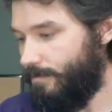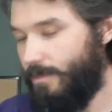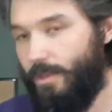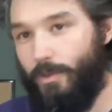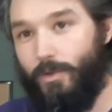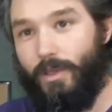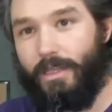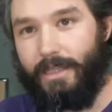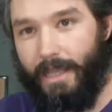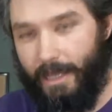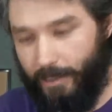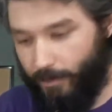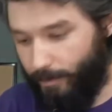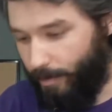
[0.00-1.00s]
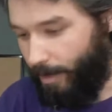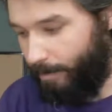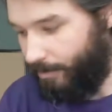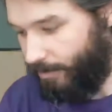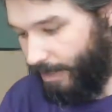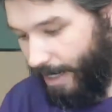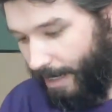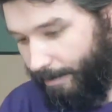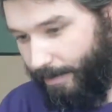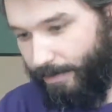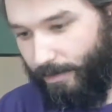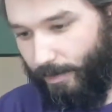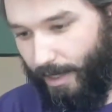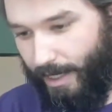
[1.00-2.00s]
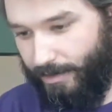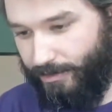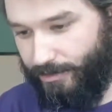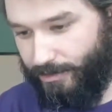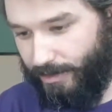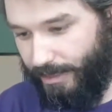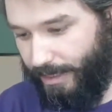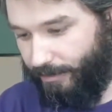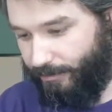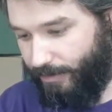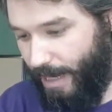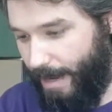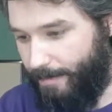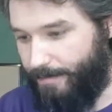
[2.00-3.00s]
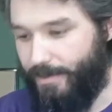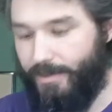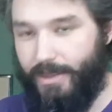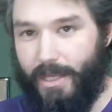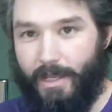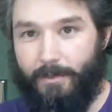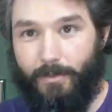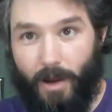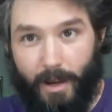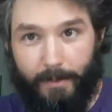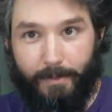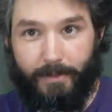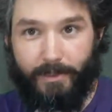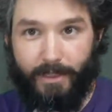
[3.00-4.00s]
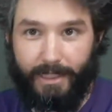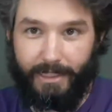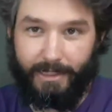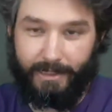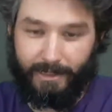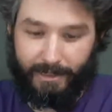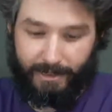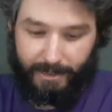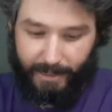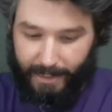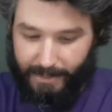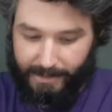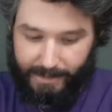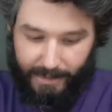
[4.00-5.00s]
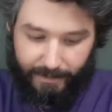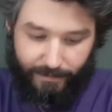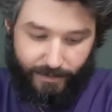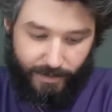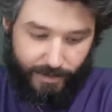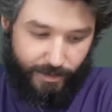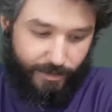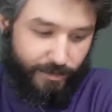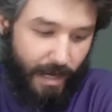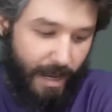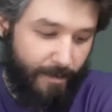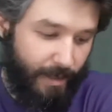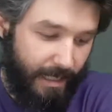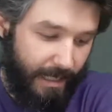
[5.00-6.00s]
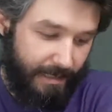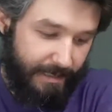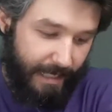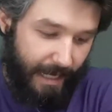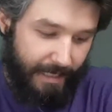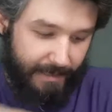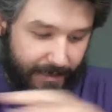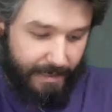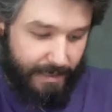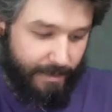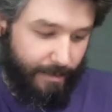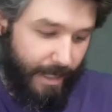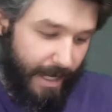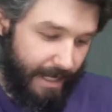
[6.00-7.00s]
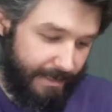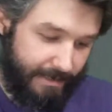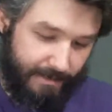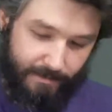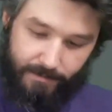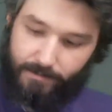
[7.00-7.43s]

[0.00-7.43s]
You can take your bubble wrap and you actually can wrap the thing properly instead of just cramming it tightly in a box.